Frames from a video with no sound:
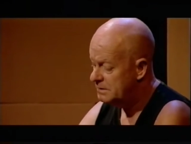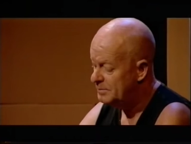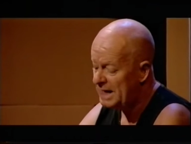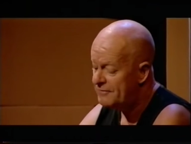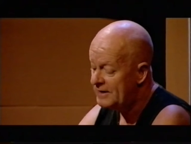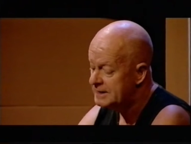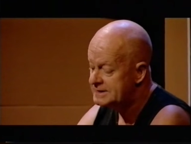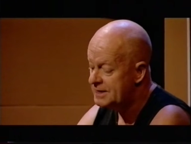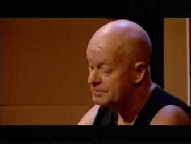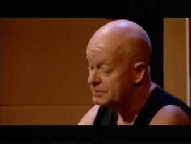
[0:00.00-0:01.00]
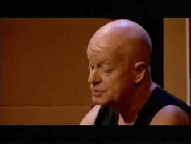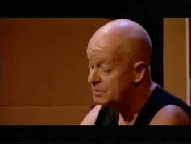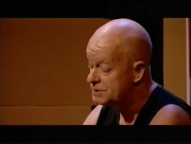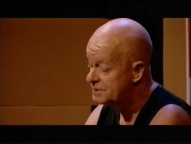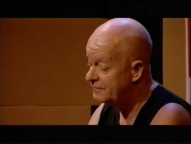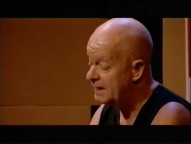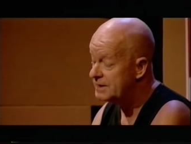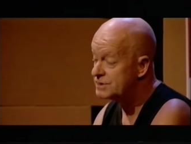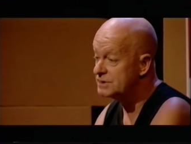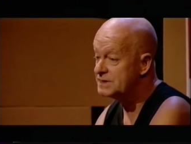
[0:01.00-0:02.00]
But I find it terrible to watch the
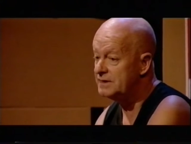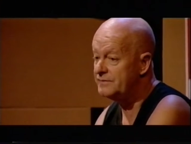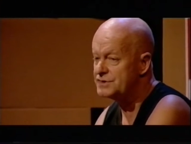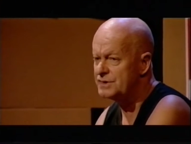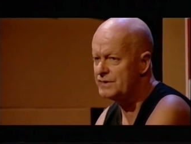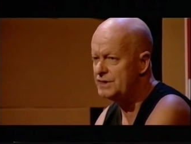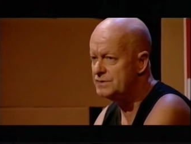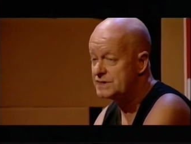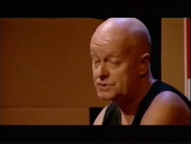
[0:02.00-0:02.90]
violence on television, on the news.